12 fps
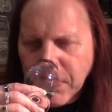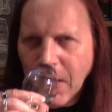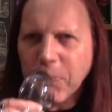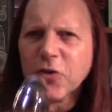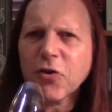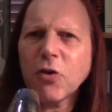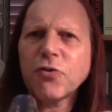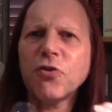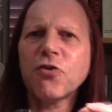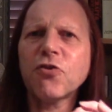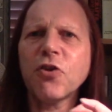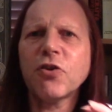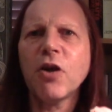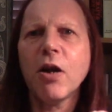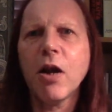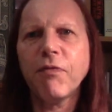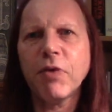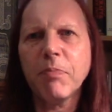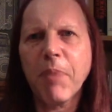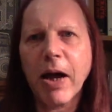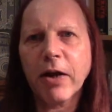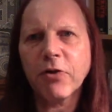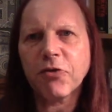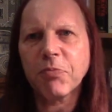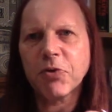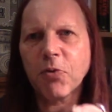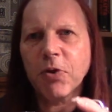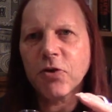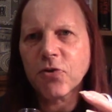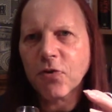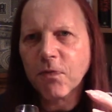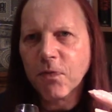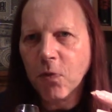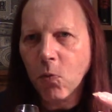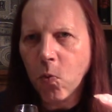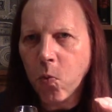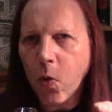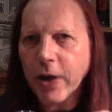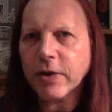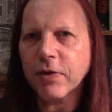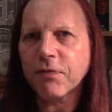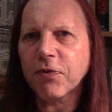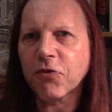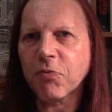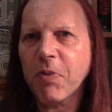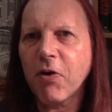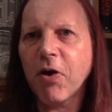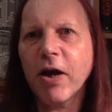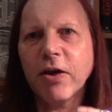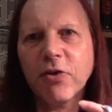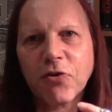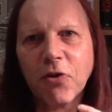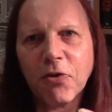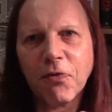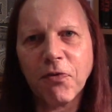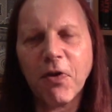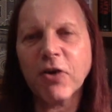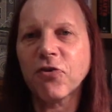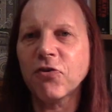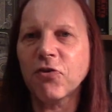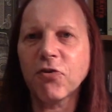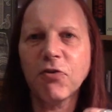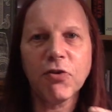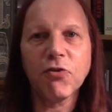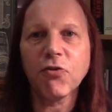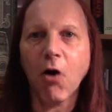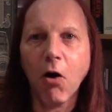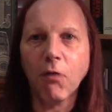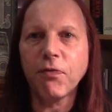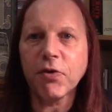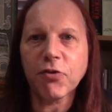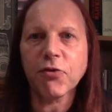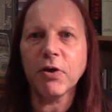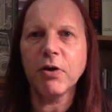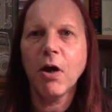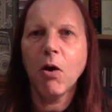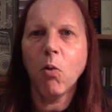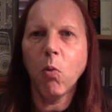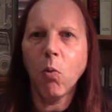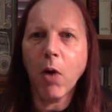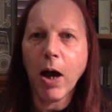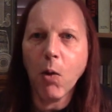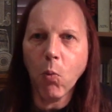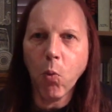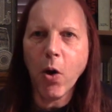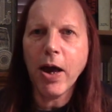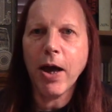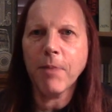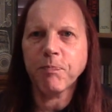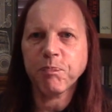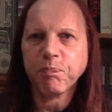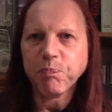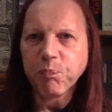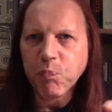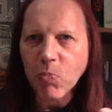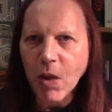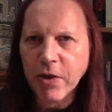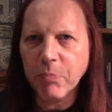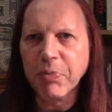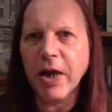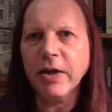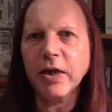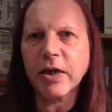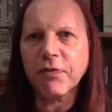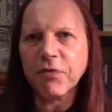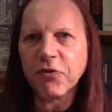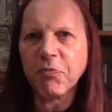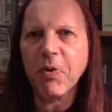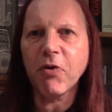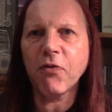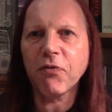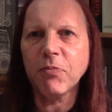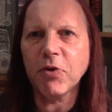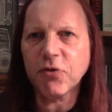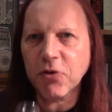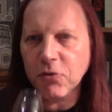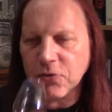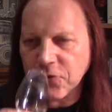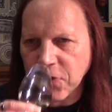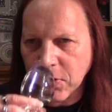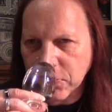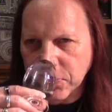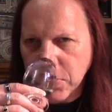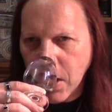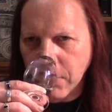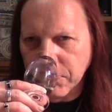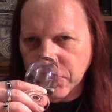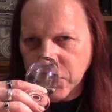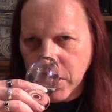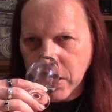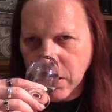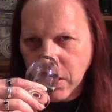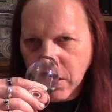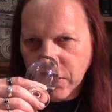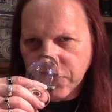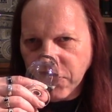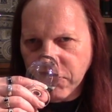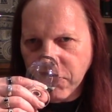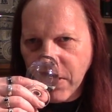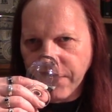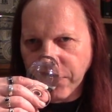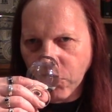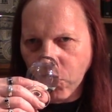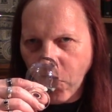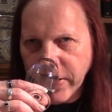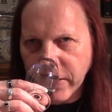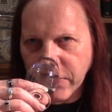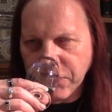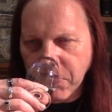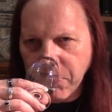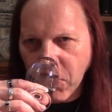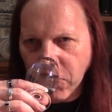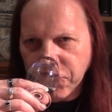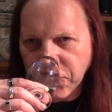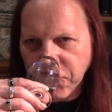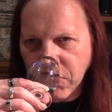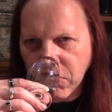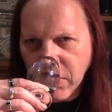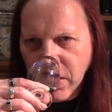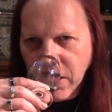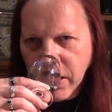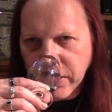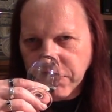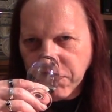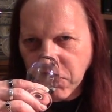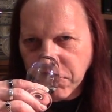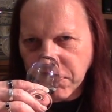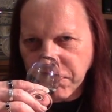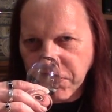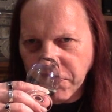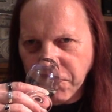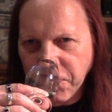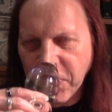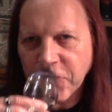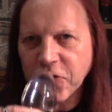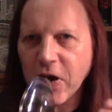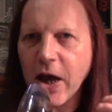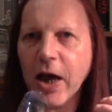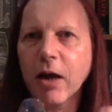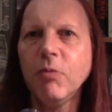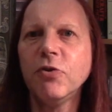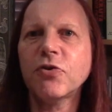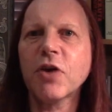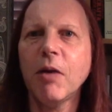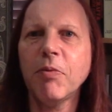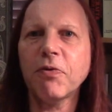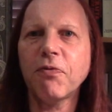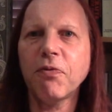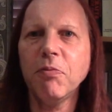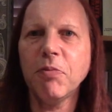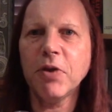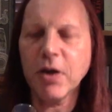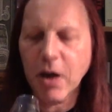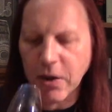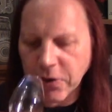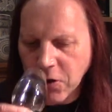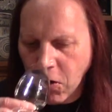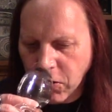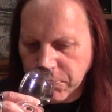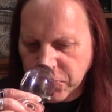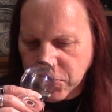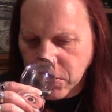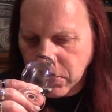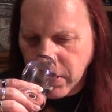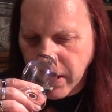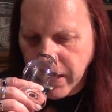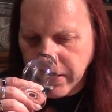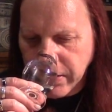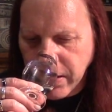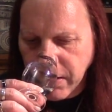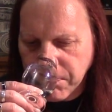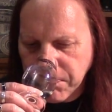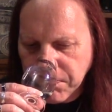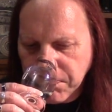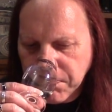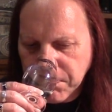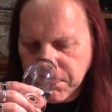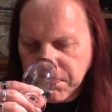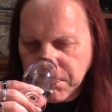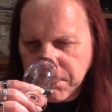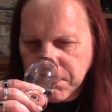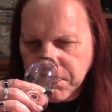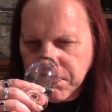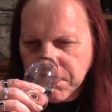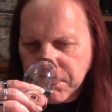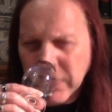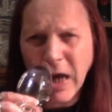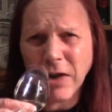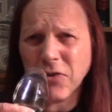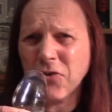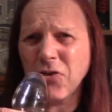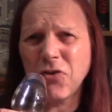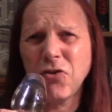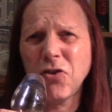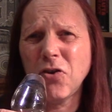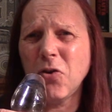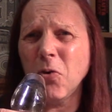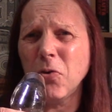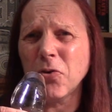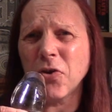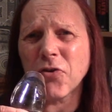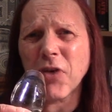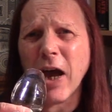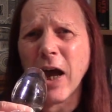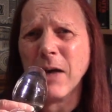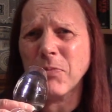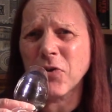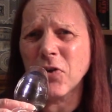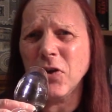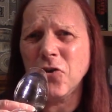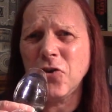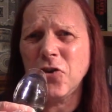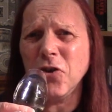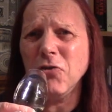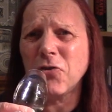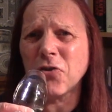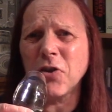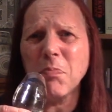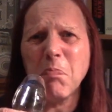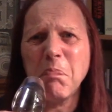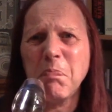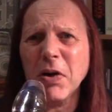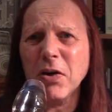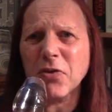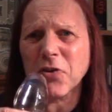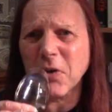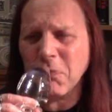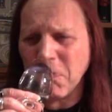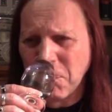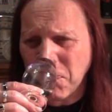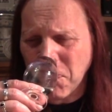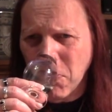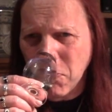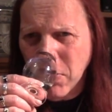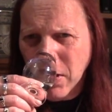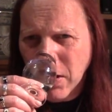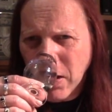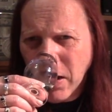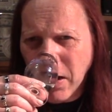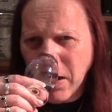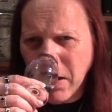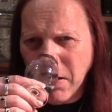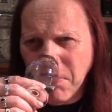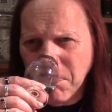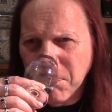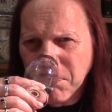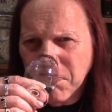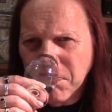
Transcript: it's got just such a lovely balance between the sort of the weight of the spirit, and it's got the freshness, and this is obviously where the blending of the spirit from the two stills comes in. So you have the weight of the pot still, and you've got the fresher elements coming from the column still, and that's just gorgeous, absolutely juicy, bursting with fruit, and